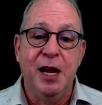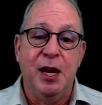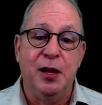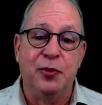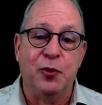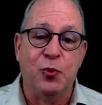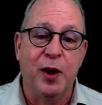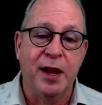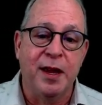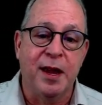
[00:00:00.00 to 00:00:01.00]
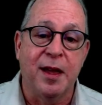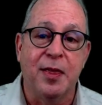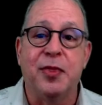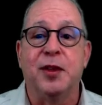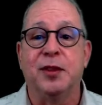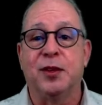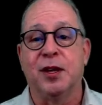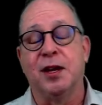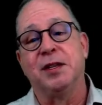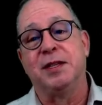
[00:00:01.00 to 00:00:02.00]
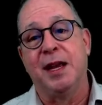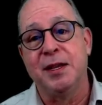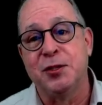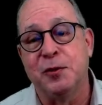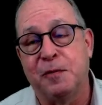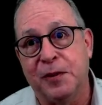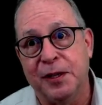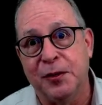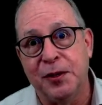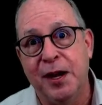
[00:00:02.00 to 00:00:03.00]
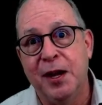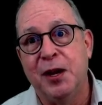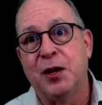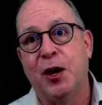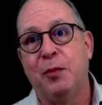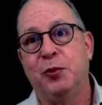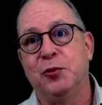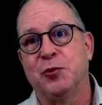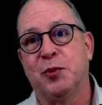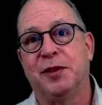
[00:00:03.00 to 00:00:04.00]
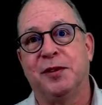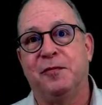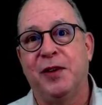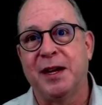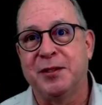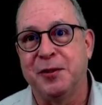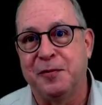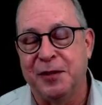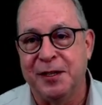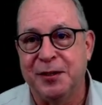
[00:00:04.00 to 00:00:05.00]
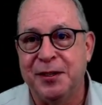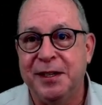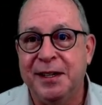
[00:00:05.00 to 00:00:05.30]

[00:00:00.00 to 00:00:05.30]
and the way that the tensor field couples with the vector field